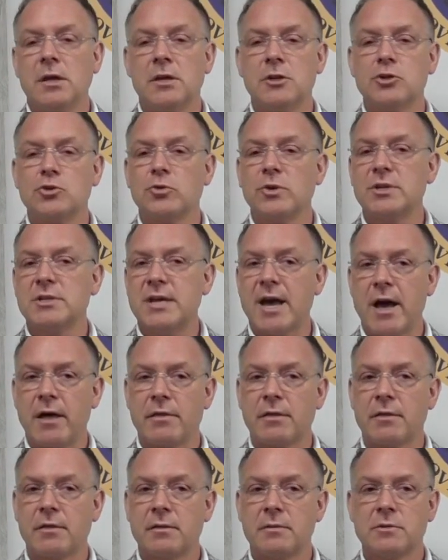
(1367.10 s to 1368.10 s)
Injury
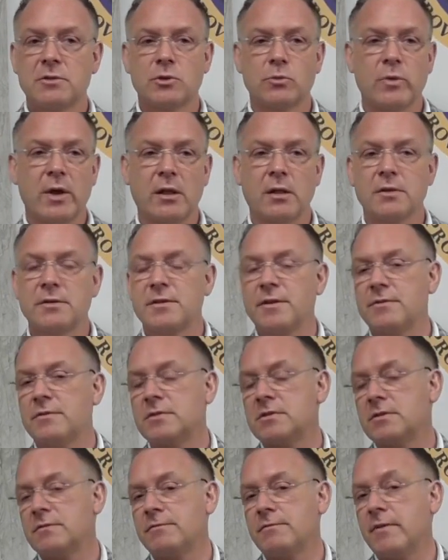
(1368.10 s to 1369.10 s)
death to
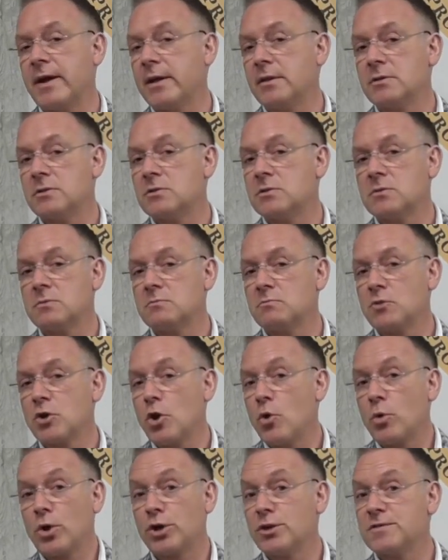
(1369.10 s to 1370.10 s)
relatives, friends,
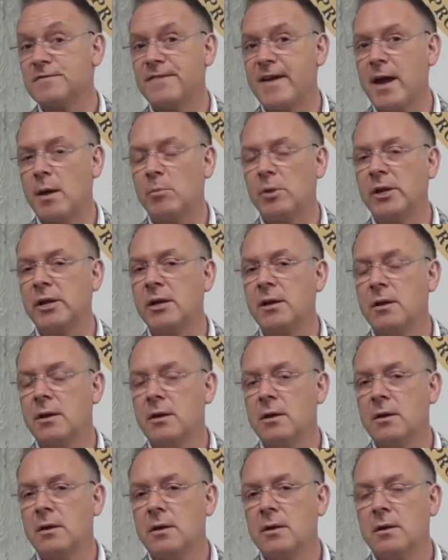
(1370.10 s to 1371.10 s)
coworkers, family
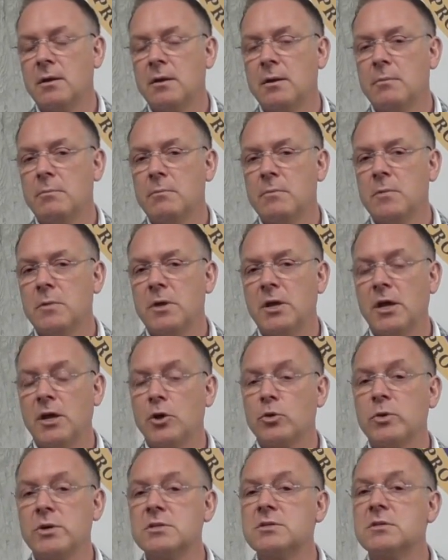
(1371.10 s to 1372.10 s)

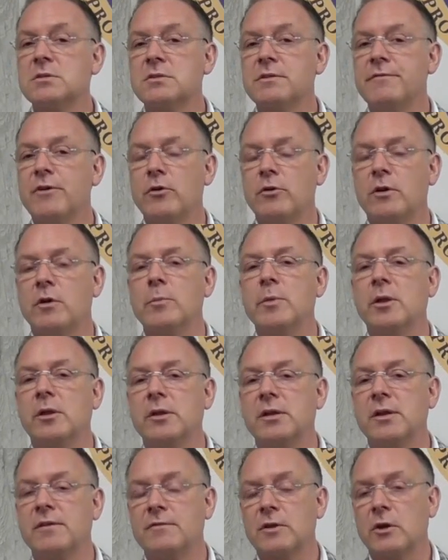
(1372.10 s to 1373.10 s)
increases the
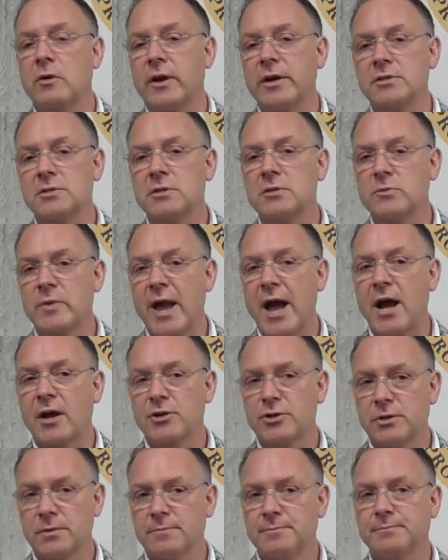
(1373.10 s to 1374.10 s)
vulnerability of the crisis
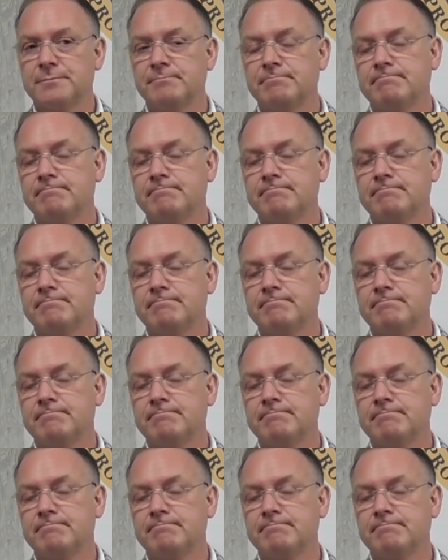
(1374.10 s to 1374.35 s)
reaction.